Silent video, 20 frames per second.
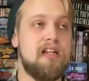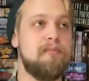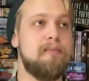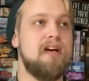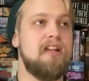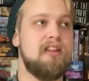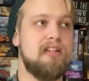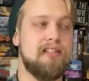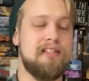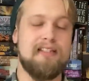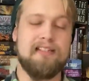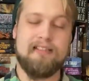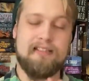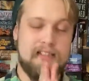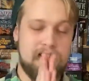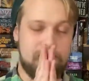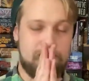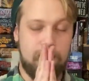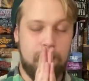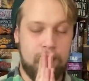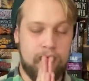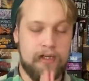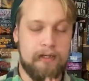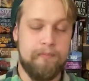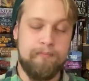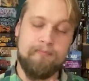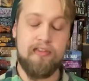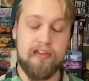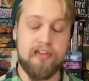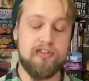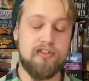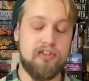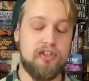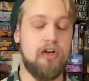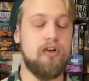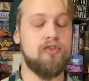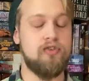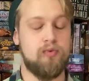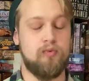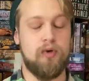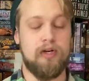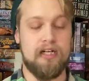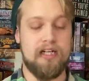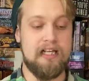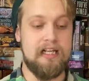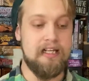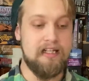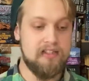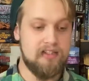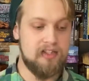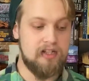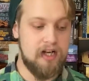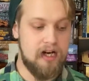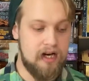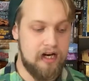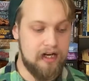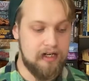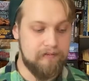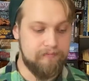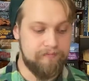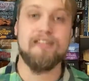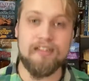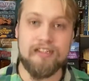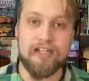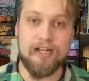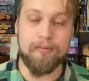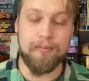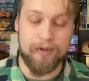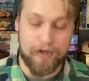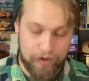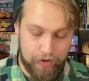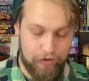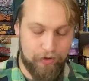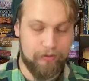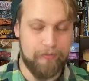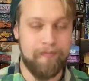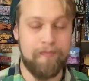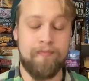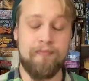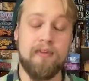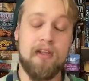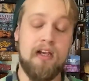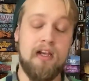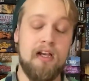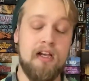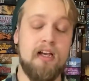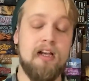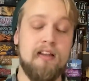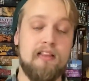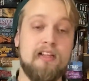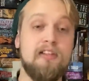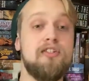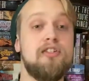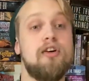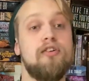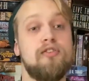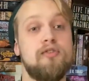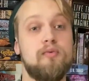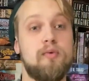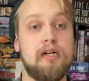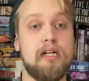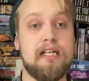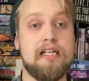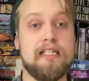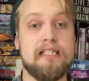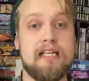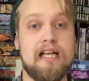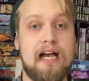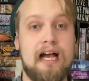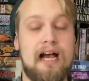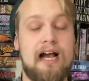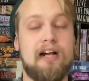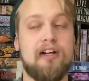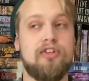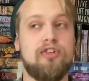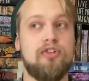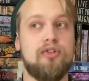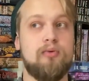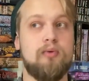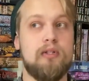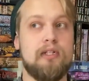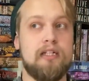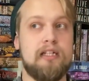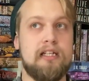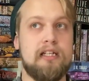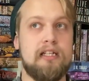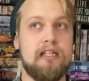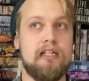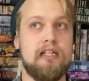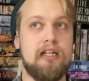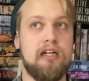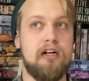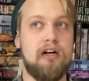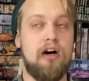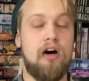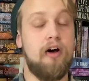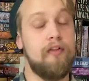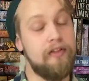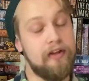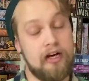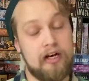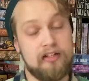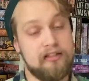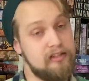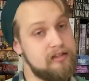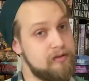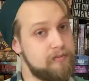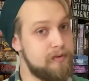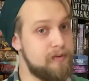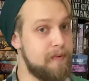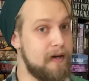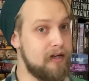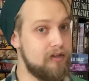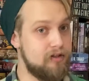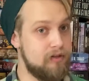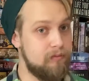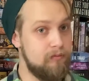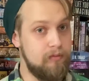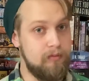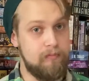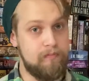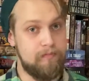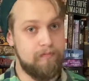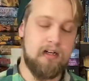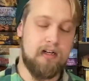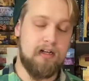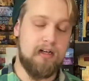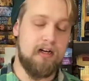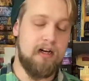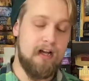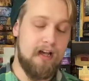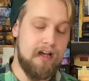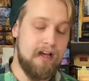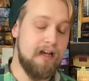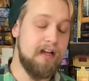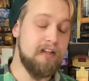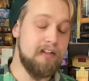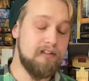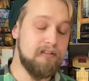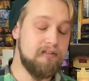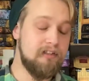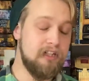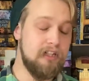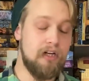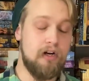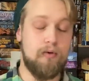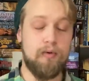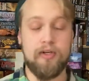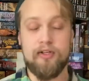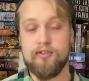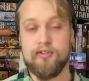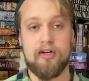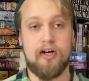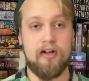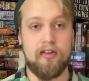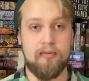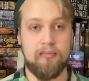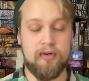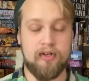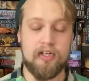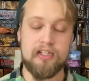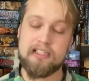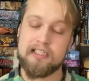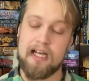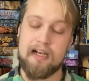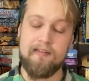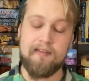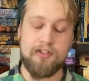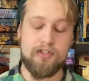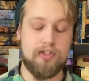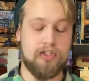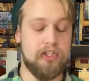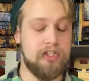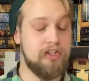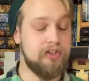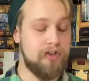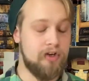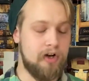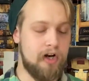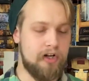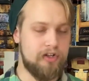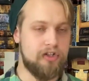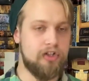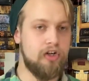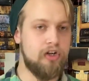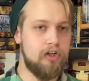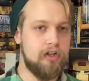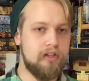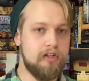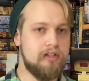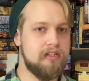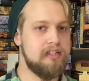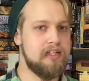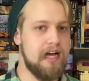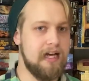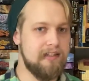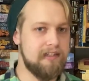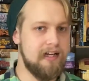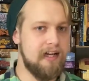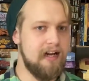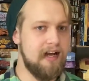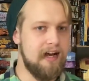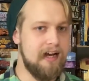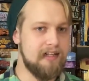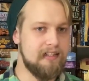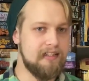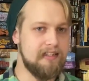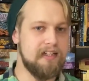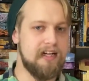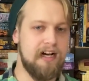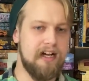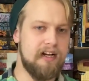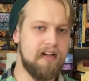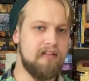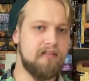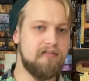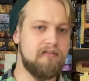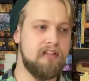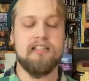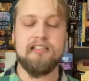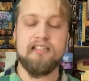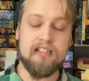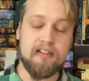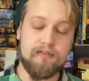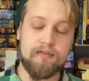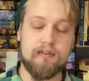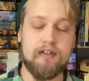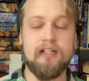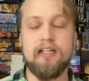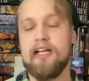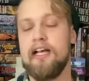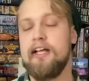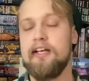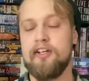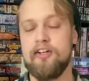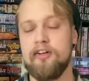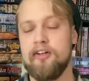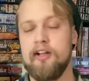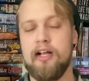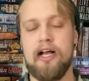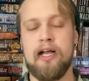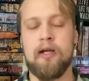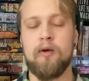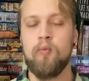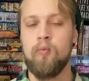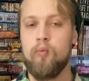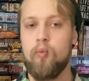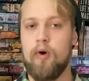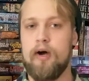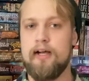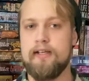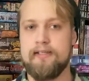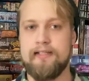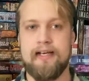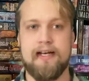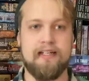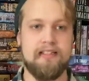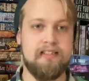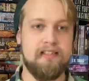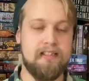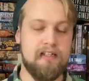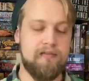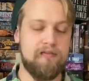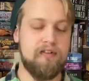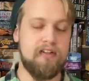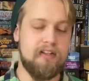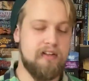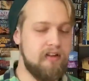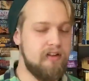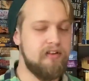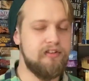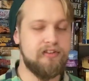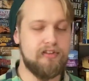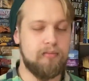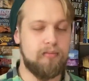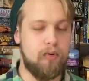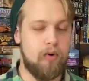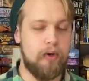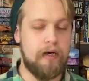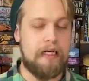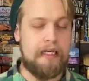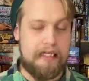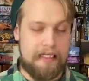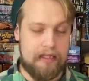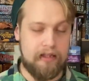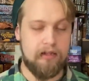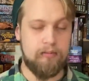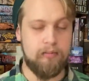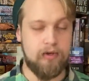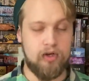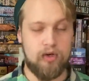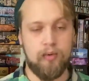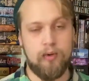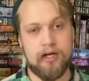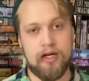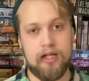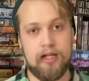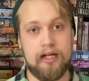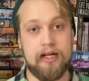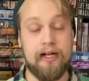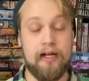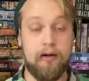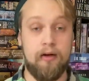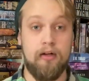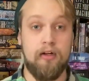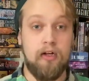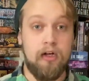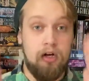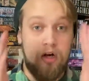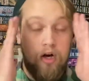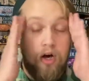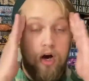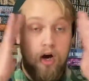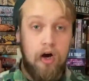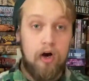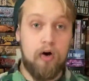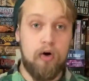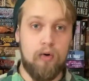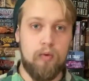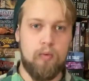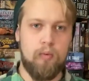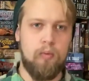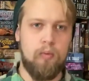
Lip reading: about this is this boy, this chosen one, he's not typical. This chosen one is actually on the autism spectrum. And, you know, when you start out the book, it's kind of interesting because you're not sure. This guy's kind of acting kind of different. And you're like, why is he acting different? And then there's a point in the book where you're like, oh,